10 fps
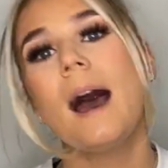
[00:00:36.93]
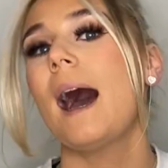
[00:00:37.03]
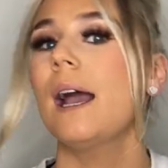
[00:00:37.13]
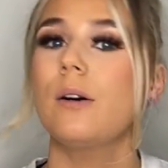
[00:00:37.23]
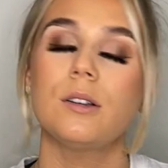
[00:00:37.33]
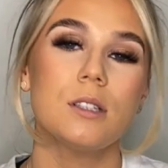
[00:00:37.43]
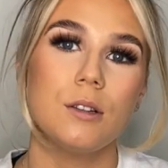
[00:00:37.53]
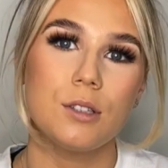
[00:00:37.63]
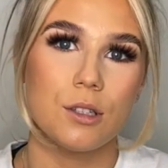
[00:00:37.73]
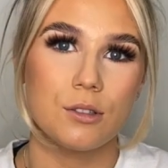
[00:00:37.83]
I also
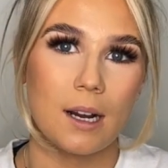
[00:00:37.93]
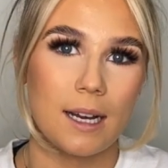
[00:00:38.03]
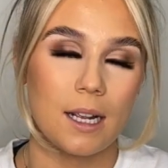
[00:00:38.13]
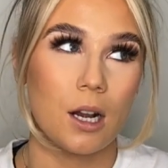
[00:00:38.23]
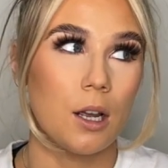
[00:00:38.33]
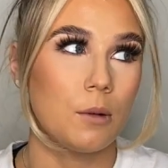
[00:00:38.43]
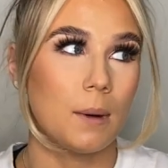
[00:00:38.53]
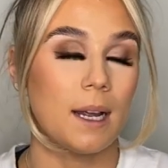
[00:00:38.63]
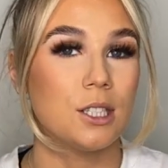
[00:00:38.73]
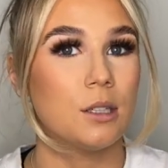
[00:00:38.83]
do try and include when
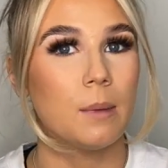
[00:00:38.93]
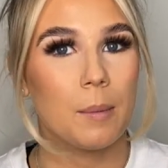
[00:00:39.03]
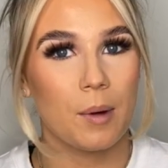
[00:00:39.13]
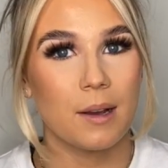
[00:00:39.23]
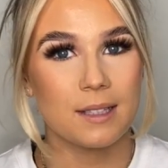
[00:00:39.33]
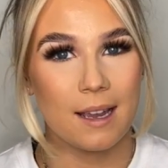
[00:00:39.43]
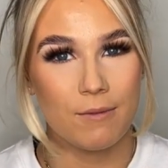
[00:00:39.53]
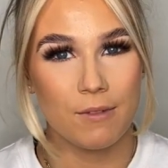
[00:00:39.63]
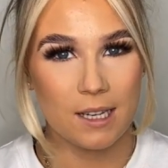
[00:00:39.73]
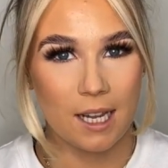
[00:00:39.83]
I do my brows in
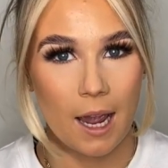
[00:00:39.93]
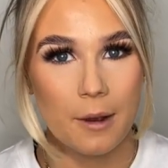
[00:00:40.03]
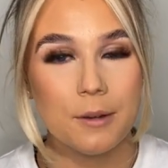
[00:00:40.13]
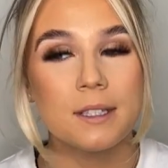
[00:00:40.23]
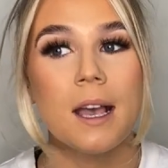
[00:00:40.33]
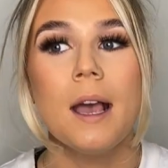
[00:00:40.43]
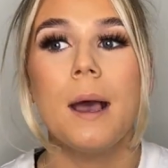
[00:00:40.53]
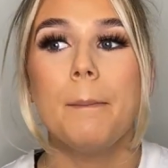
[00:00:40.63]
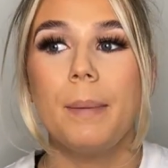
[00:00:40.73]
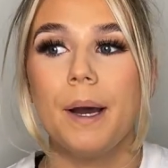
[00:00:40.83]
videos,
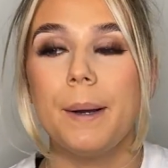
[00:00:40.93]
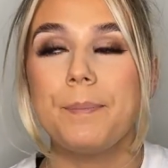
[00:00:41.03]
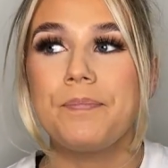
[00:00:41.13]
but